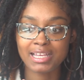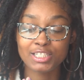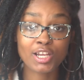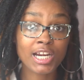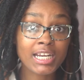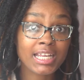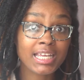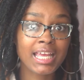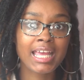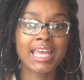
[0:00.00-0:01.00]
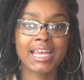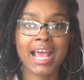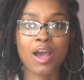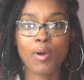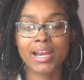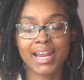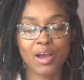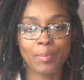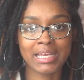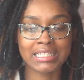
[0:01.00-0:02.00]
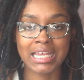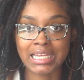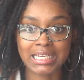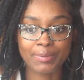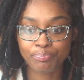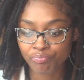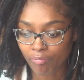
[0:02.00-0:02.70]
started it and how I now maintain it.